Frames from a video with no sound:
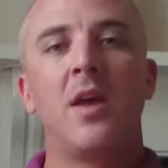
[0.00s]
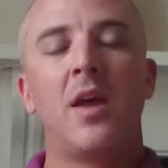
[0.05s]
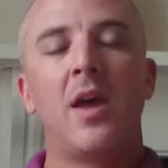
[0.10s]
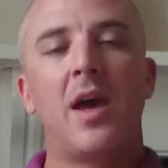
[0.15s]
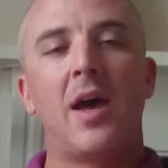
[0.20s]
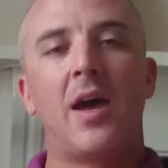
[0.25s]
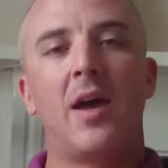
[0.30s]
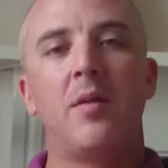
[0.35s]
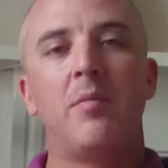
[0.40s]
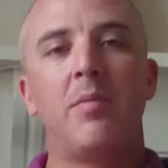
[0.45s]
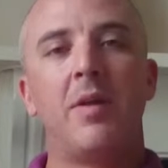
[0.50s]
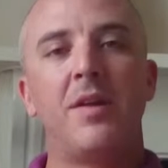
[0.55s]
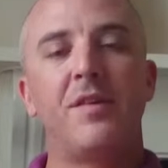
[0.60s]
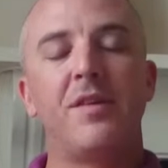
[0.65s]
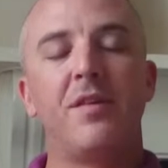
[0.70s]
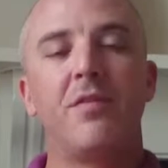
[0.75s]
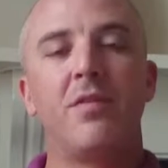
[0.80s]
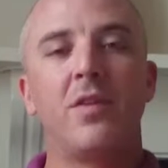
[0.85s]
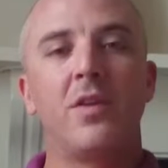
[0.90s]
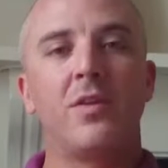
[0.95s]
And basically
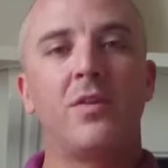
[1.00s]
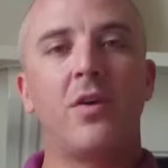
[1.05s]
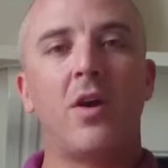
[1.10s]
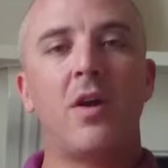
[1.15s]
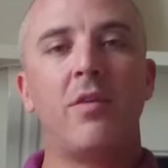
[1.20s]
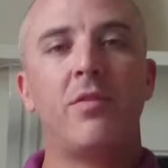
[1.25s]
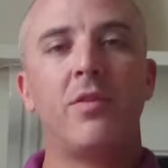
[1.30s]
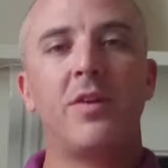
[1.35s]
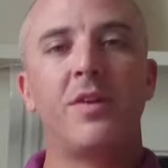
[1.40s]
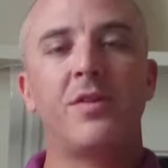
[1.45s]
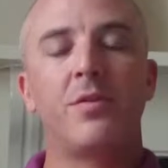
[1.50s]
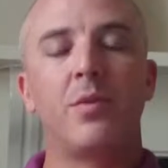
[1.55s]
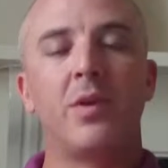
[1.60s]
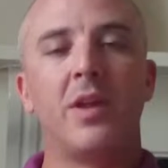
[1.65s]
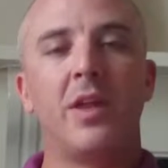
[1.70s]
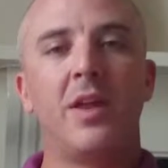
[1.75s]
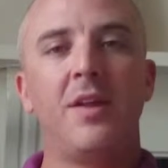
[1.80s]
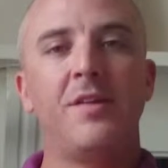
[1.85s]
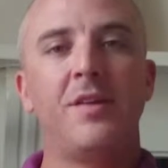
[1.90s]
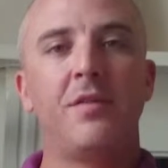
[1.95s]
for the diver, it's really
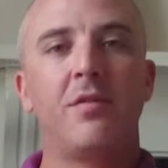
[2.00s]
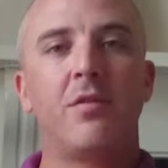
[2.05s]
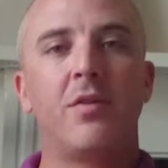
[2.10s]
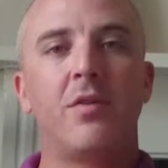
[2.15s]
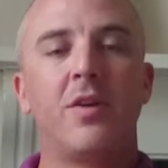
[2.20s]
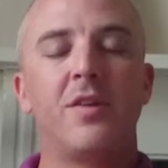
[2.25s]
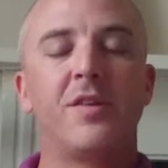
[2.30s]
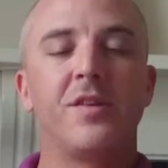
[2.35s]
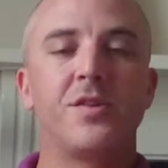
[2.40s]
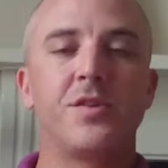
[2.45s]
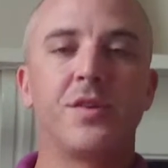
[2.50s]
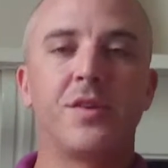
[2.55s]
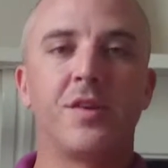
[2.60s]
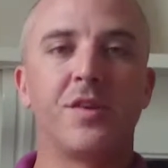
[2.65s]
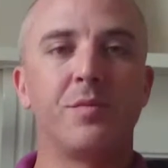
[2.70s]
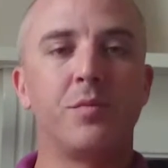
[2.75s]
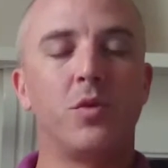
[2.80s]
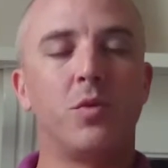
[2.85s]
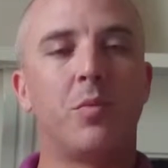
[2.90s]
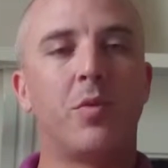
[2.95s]
easy for us. It's just a
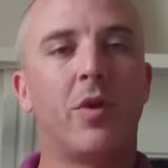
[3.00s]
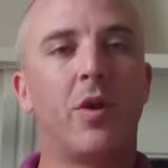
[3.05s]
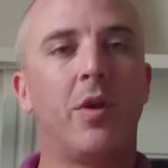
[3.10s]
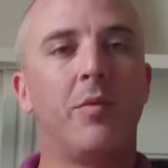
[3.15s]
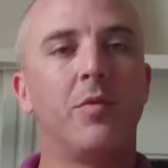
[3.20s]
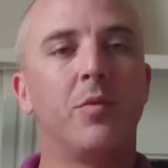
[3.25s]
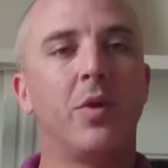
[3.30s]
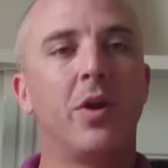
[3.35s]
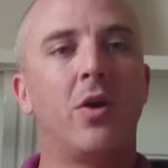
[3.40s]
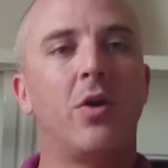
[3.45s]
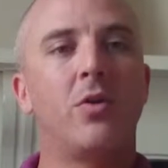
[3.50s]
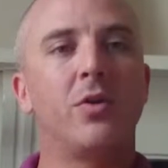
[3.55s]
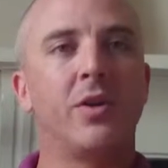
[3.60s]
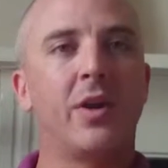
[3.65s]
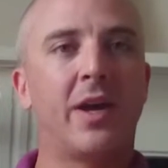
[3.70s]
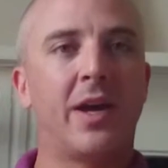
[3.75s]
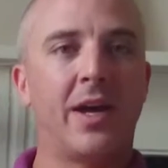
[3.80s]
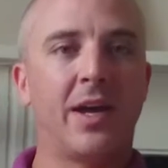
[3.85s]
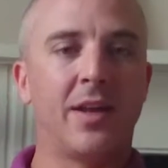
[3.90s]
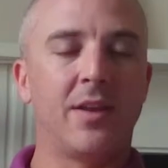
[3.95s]
small probe that we hold in our
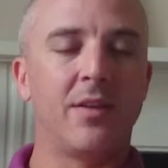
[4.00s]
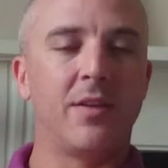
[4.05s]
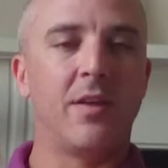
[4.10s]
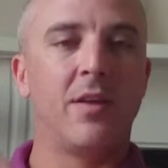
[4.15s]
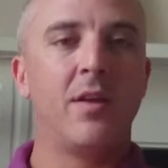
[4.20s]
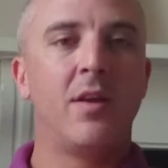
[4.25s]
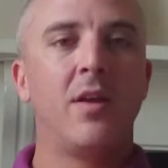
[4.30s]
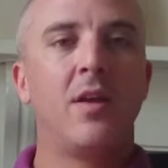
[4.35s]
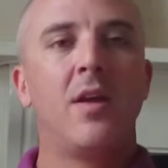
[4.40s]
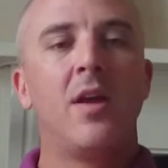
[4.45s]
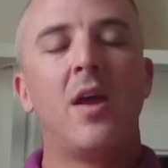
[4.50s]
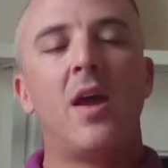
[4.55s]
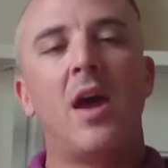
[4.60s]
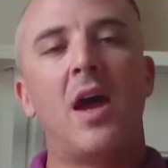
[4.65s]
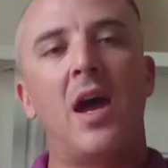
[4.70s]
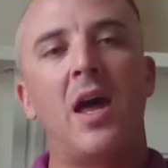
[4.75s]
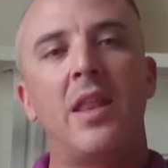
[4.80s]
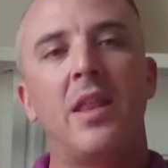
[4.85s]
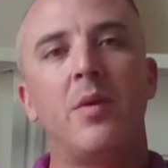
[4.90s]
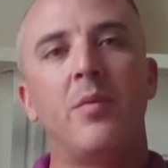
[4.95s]
hand,
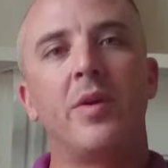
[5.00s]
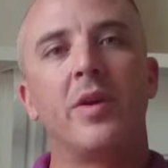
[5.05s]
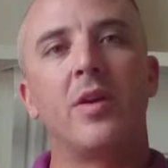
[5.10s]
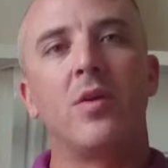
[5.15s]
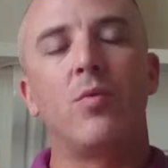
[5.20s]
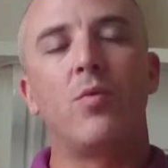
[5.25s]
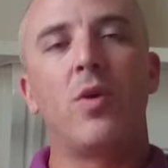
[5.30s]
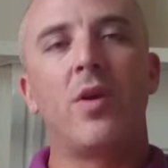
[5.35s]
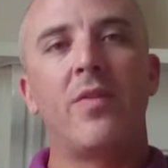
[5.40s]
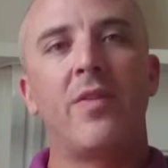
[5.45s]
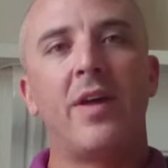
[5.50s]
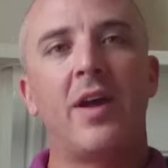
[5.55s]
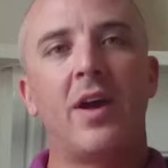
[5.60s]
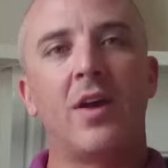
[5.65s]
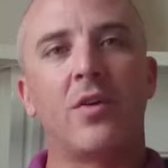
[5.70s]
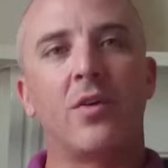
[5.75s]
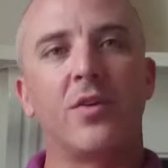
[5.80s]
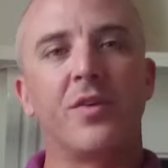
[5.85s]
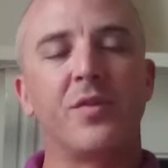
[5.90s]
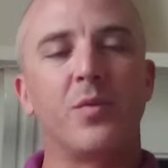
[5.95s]
and then we can run that
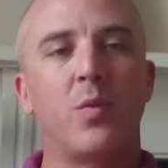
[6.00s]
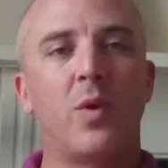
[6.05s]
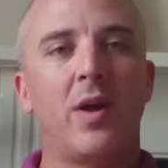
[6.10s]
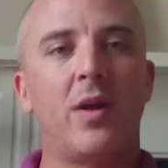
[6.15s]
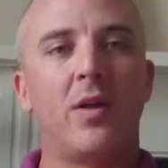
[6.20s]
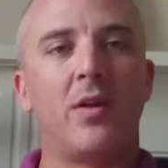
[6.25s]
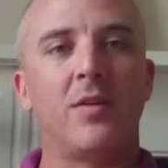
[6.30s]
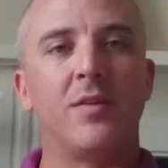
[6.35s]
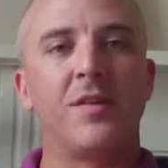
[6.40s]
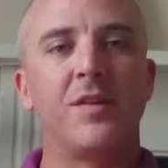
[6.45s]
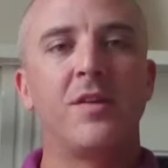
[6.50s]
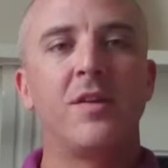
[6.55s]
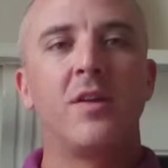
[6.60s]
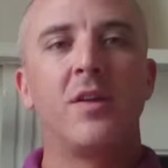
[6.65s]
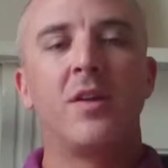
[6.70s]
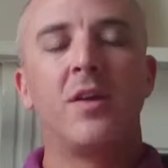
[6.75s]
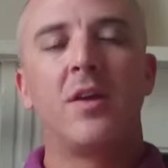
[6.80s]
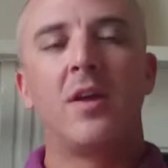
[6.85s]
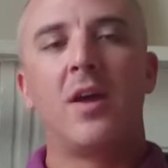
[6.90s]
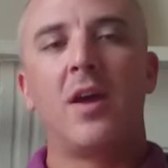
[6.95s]
across wells,
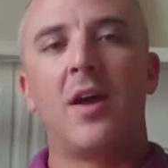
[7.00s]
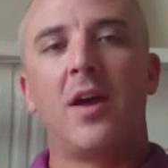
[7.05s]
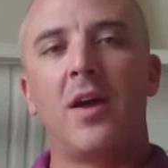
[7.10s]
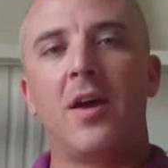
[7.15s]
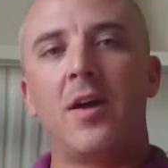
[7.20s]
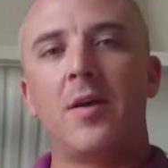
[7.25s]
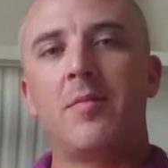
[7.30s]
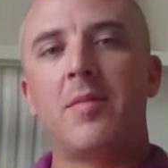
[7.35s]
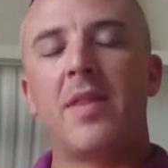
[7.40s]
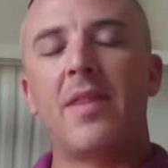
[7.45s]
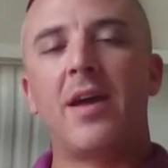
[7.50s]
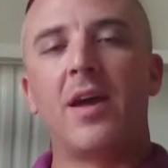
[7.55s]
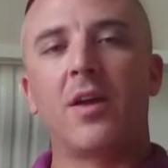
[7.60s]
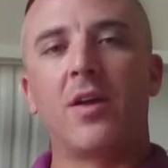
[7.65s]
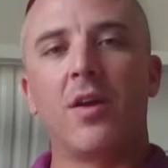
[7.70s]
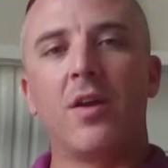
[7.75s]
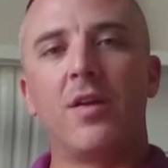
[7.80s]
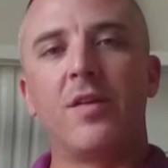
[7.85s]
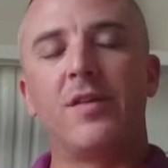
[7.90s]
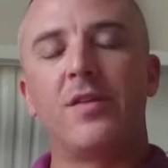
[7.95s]
and that
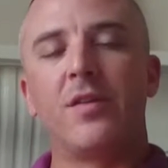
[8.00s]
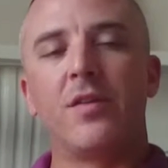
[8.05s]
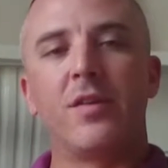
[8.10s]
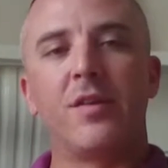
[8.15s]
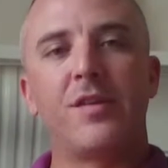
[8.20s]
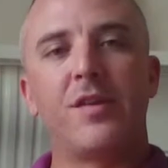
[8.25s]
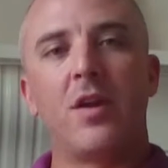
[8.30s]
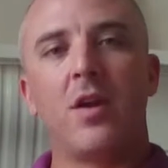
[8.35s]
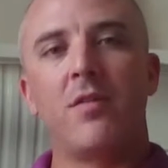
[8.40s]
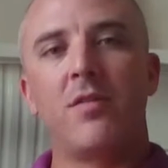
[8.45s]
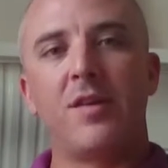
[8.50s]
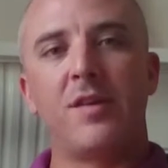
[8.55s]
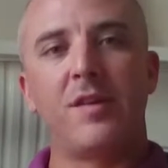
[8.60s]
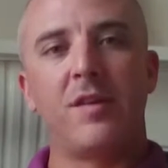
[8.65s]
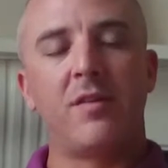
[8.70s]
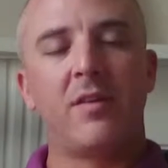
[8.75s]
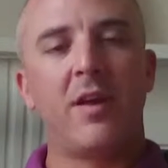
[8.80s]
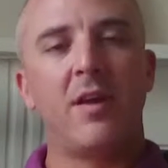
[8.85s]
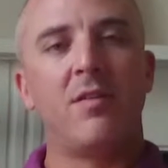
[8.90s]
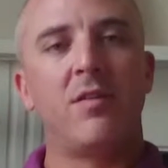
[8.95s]
goes to the surface. The
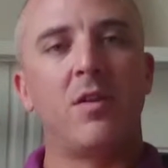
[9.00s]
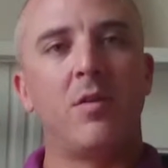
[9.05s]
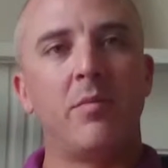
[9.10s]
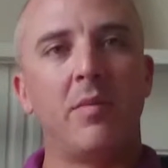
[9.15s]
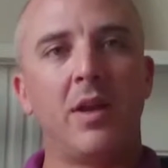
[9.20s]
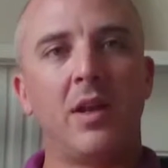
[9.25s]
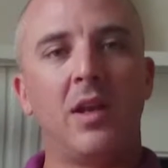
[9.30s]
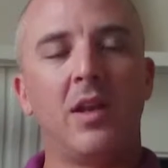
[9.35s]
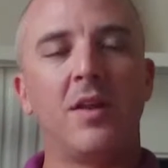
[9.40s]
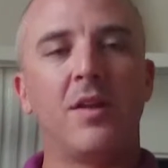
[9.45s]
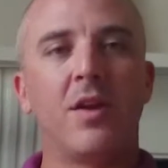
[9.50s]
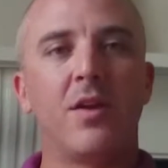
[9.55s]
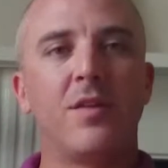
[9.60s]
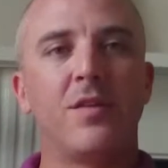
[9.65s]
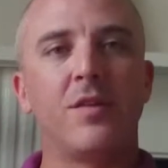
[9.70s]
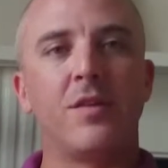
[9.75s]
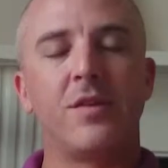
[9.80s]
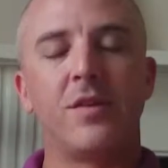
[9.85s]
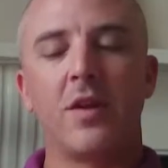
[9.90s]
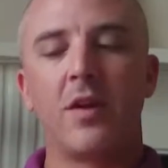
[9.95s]
data immediately goes to
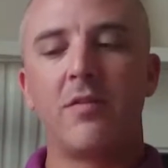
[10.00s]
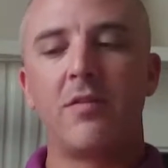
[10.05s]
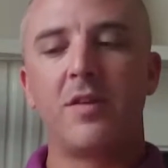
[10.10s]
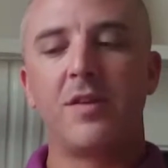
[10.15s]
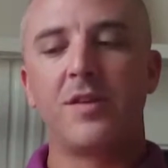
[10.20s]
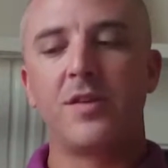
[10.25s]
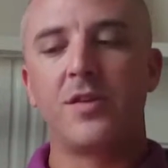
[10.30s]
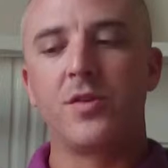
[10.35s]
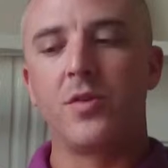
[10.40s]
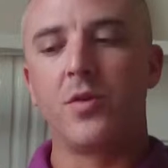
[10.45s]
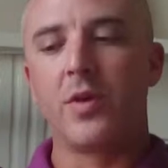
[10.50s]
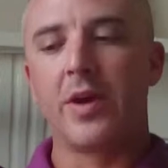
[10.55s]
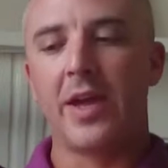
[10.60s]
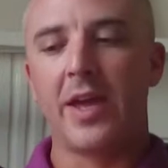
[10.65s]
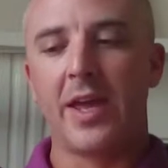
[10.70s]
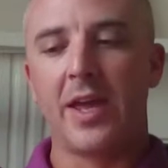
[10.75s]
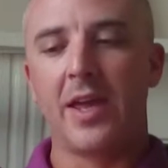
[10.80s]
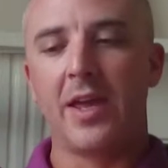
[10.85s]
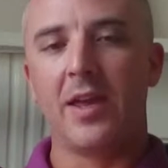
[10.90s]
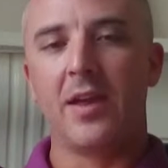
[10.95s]
the surface to
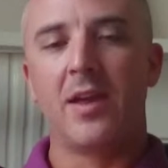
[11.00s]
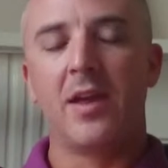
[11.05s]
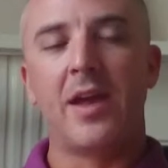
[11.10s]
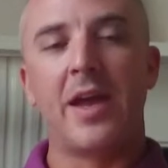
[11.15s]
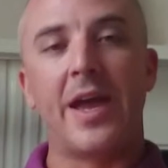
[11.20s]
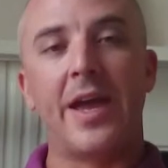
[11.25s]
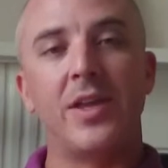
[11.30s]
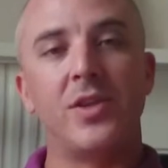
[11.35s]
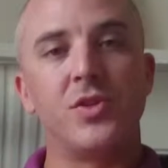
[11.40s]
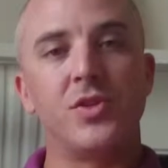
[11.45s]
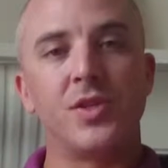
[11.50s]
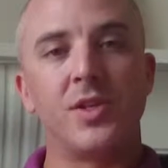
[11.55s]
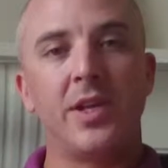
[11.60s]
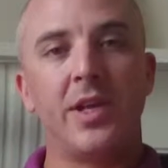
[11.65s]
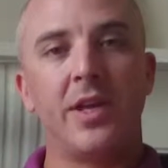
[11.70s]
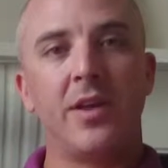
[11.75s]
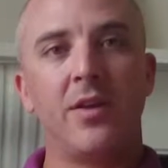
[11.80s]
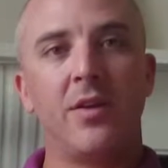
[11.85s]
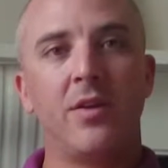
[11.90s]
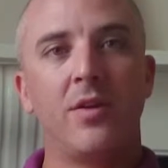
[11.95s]
a
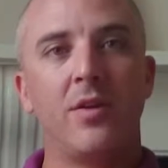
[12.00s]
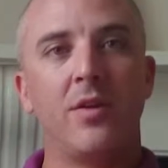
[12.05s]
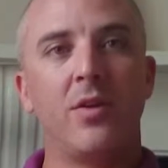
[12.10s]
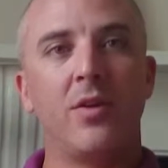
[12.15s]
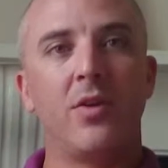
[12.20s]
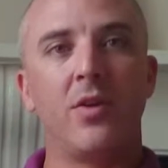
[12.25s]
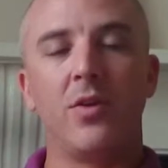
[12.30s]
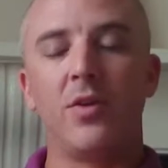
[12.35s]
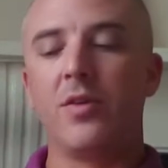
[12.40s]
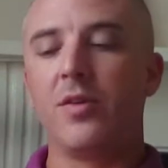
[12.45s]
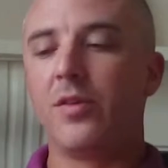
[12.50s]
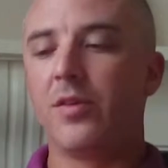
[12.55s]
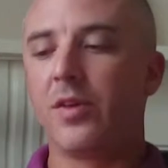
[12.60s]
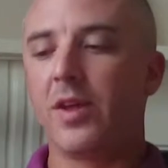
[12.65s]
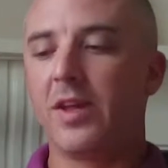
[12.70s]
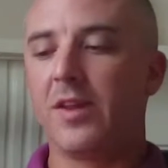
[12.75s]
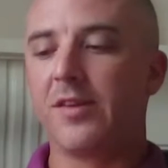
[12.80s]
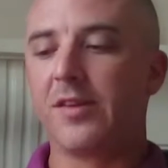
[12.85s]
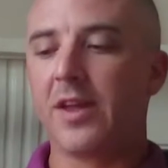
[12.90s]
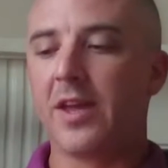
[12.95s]
engineer who
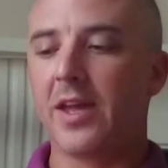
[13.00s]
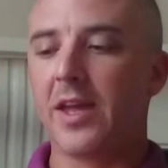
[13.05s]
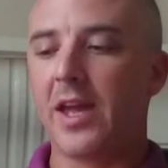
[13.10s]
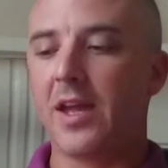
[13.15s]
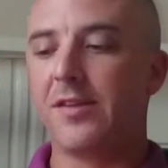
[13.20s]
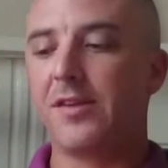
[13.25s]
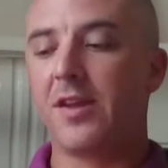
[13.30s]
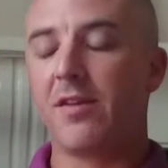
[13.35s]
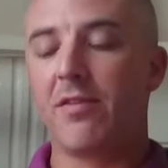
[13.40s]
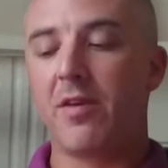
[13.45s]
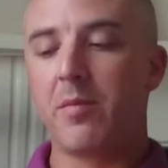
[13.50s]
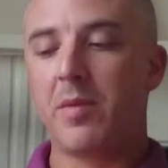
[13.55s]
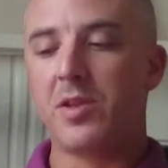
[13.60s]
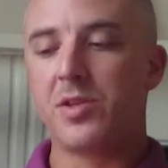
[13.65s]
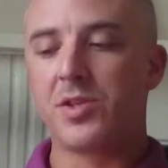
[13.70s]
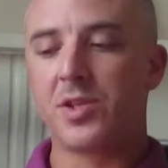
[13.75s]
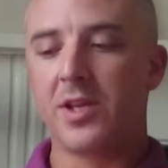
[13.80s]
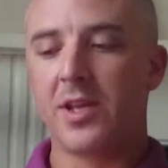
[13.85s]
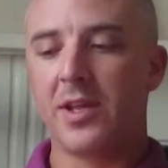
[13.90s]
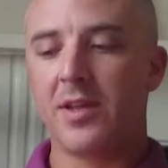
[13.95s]
is a ACFM
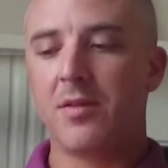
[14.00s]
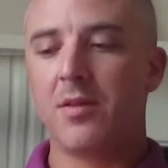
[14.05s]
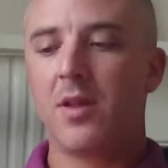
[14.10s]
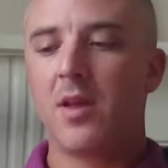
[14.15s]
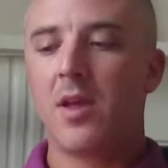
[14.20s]
engineer,